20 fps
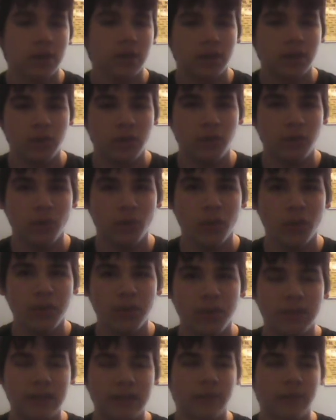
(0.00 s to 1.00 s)
you really
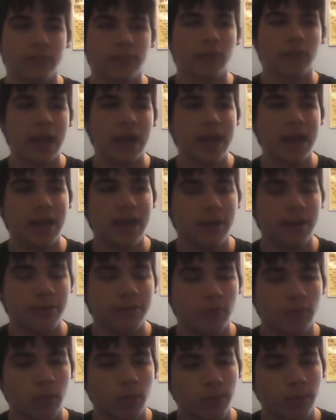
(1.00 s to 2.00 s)
think if Rain, if
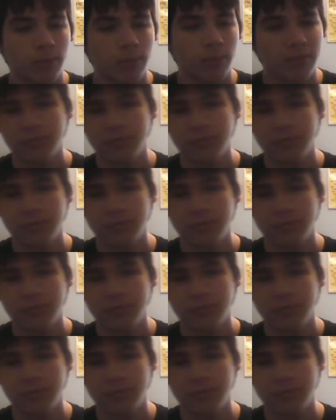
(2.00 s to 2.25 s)
Vince